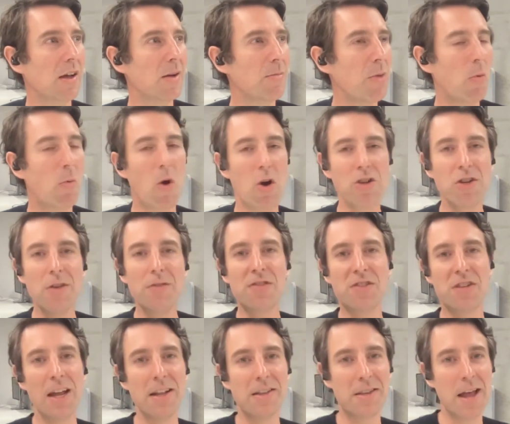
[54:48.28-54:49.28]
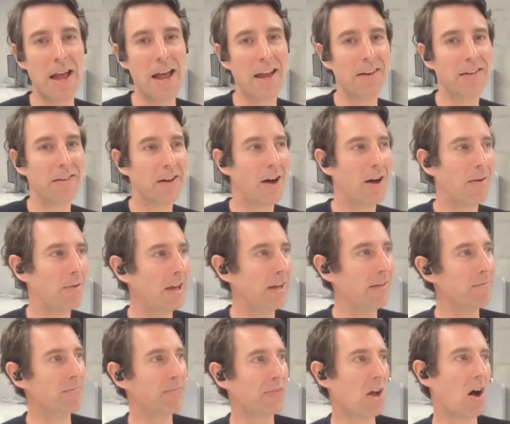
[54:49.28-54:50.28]
But what you've said, Dan, I
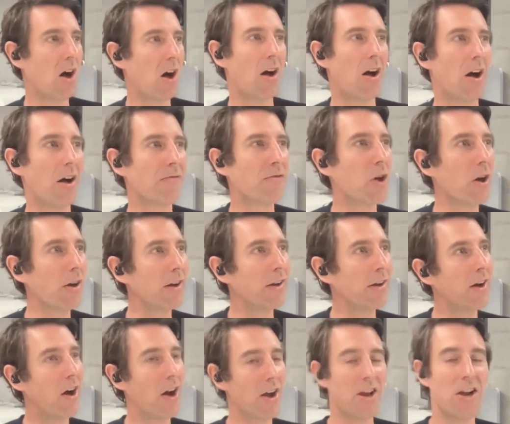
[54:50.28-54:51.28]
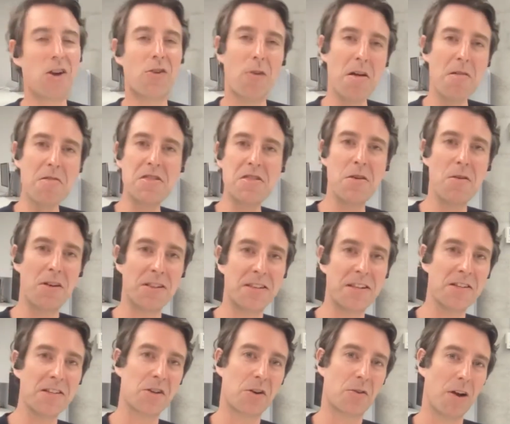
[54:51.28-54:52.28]
mean, I agree with you and
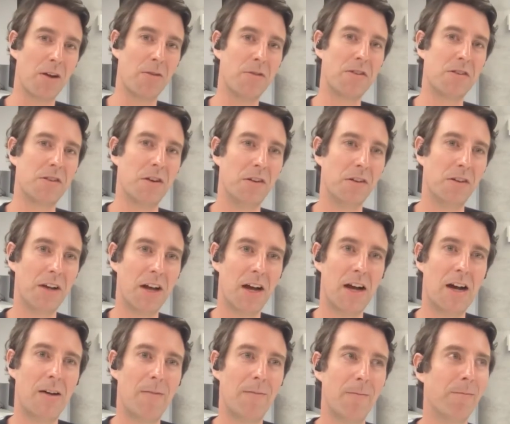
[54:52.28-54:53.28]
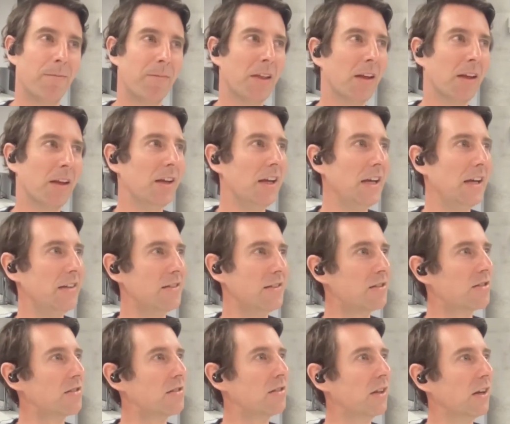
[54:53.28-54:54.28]
disagree with you.
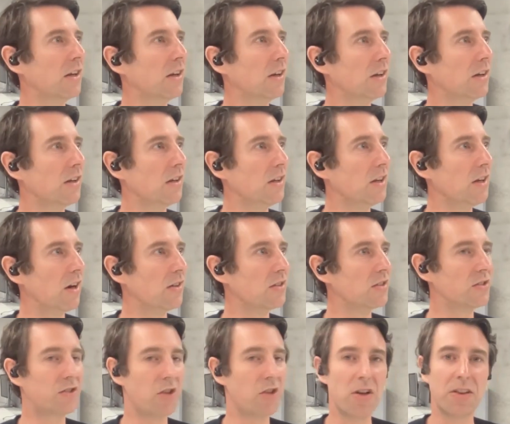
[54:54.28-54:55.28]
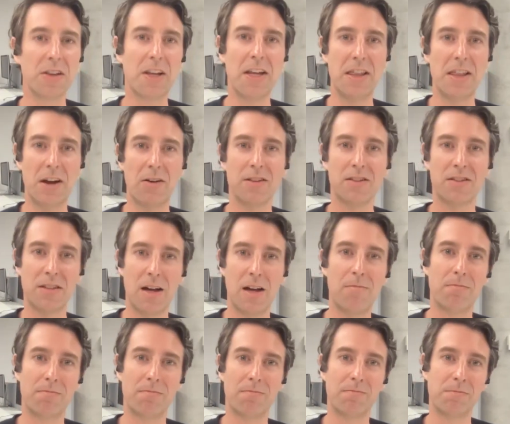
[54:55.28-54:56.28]
It's, certainly there are
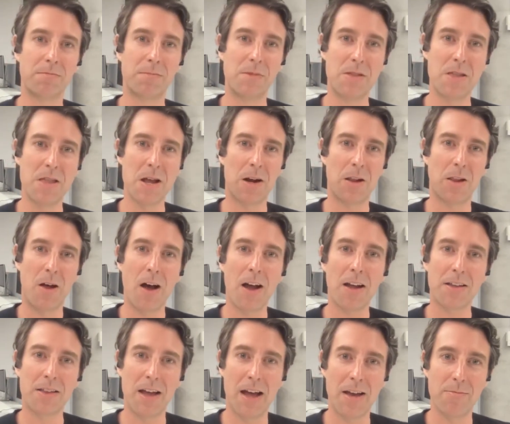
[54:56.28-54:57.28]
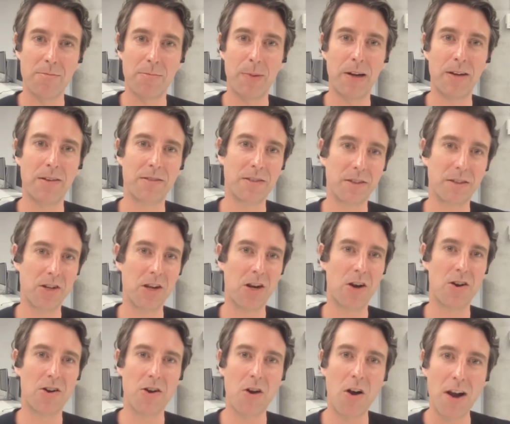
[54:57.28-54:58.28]
some that are like that, but,
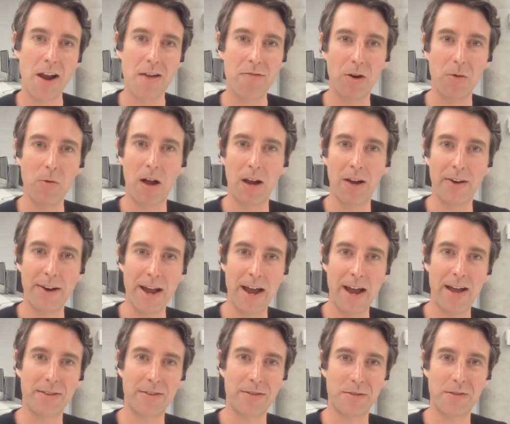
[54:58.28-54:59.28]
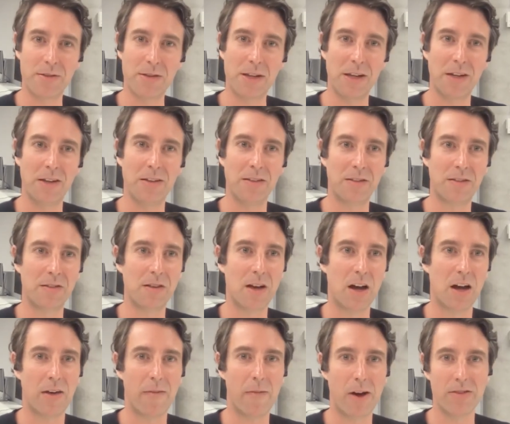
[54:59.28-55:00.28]
not everyone has these,
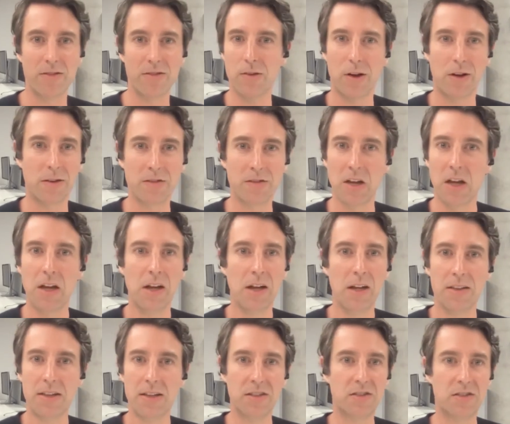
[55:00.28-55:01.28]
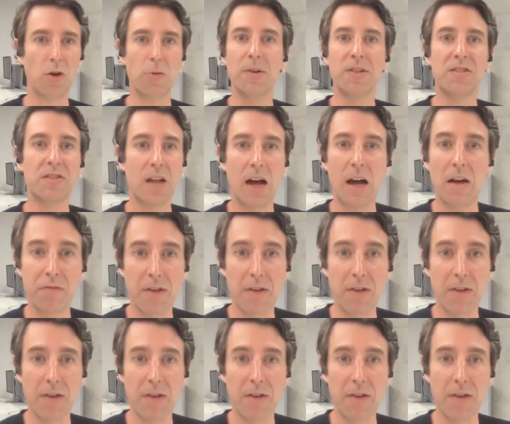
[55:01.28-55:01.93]
I suppose, these superstar